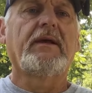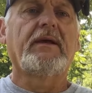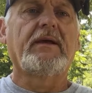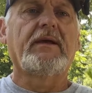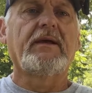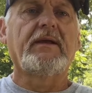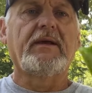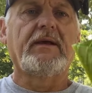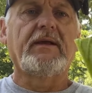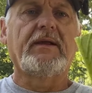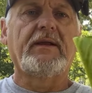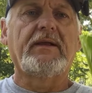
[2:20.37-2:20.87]
and
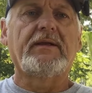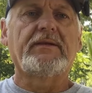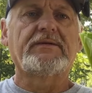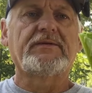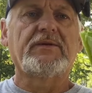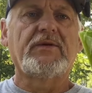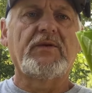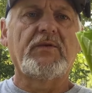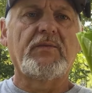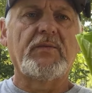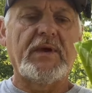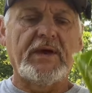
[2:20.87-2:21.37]
cut it
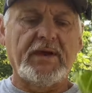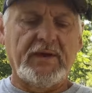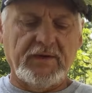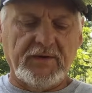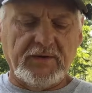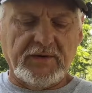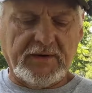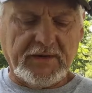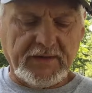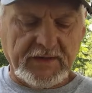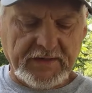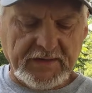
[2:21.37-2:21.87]
so you make
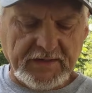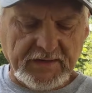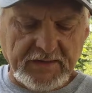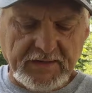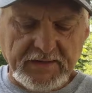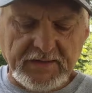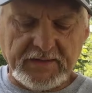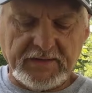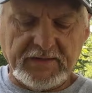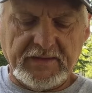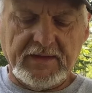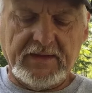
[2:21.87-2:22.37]
your cutting
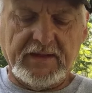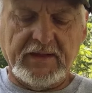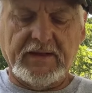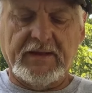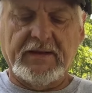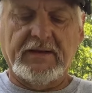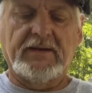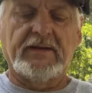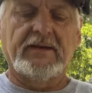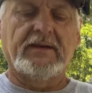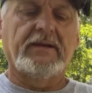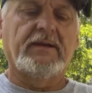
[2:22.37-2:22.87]
like
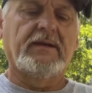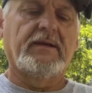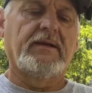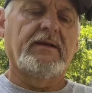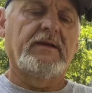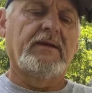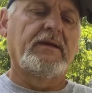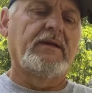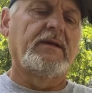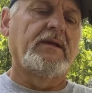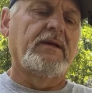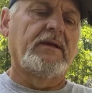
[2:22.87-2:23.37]
that.
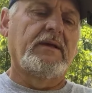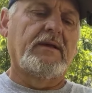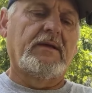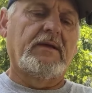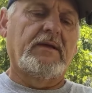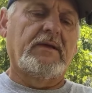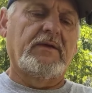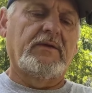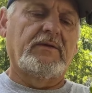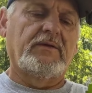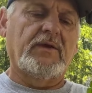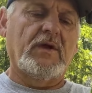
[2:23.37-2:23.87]

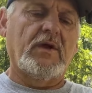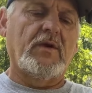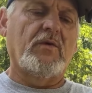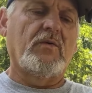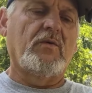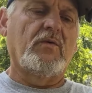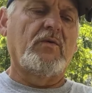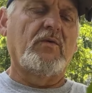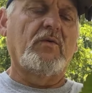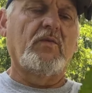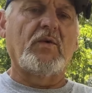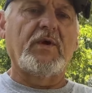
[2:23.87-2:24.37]

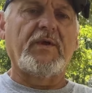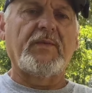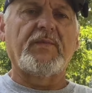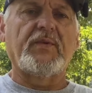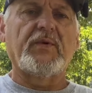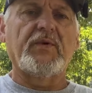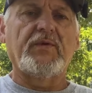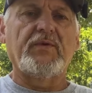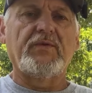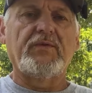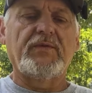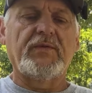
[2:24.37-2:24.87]
So we
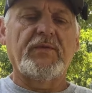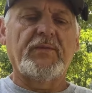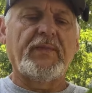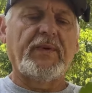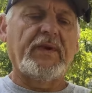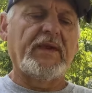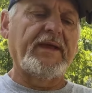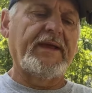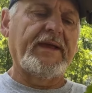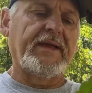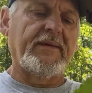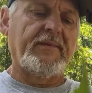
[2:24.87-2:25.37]
pruned the
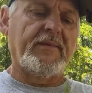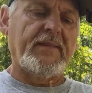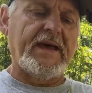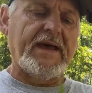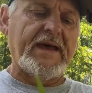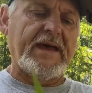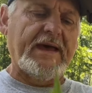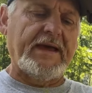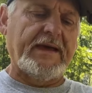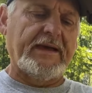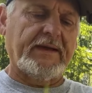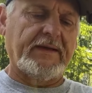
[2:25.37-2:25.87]
plant
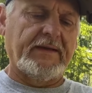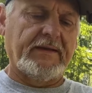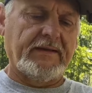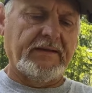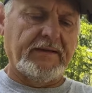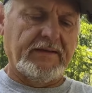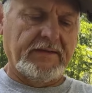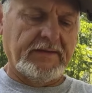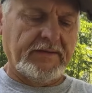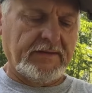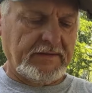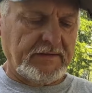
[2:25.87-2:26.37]
back,
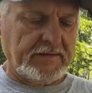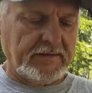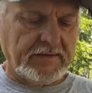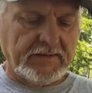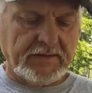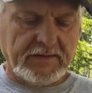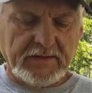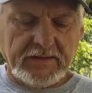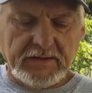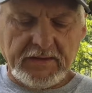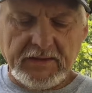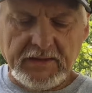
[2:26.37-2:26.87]

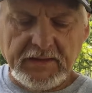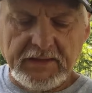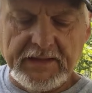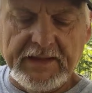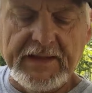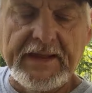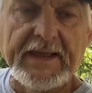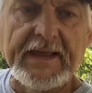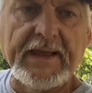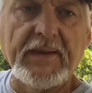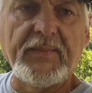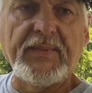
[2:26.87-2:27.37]

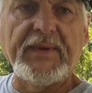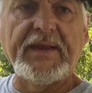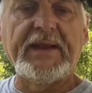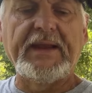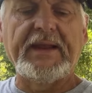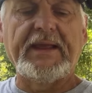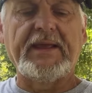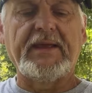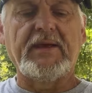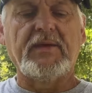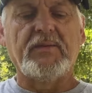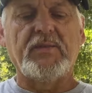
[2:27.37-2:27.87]

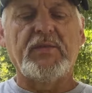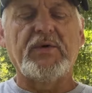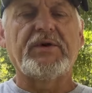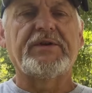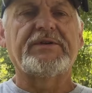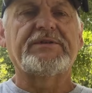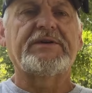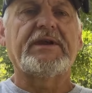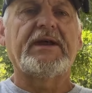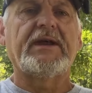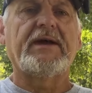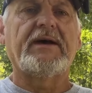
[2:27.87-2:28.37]
helping it
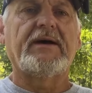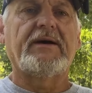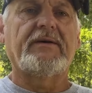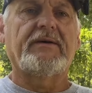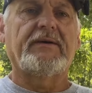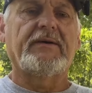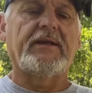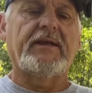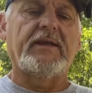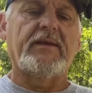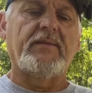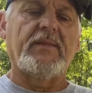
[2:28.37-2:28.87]
bush
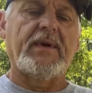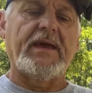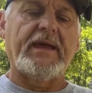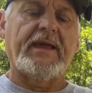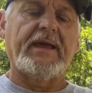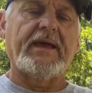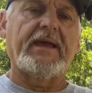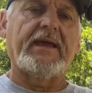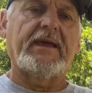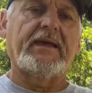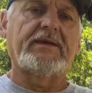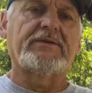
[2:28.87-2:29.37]
out and
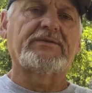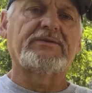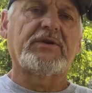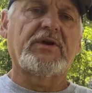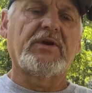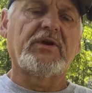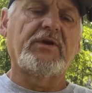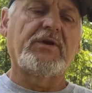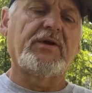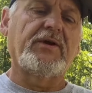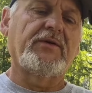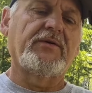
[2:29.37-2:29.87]
make a
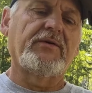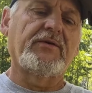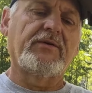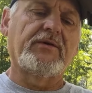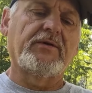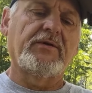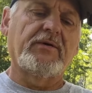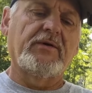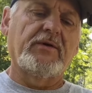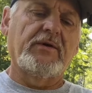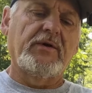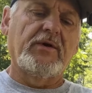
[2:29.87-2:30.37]

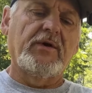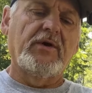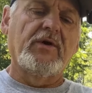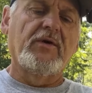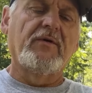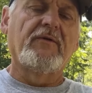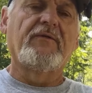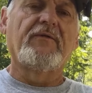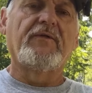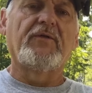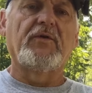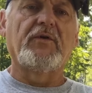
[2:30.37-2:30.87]
sturdier,
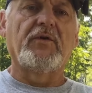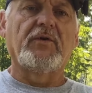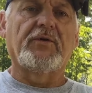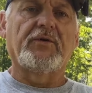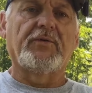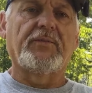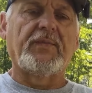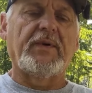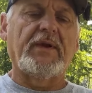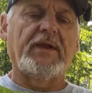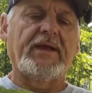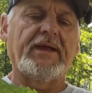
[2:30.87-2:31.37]

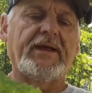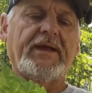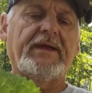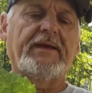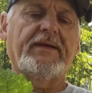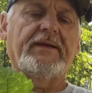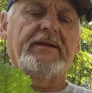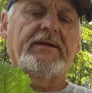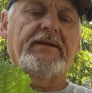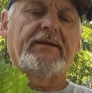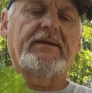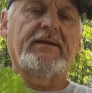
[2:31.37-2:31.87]
fuller
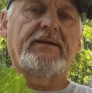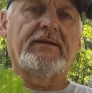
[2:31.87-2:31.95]
plant.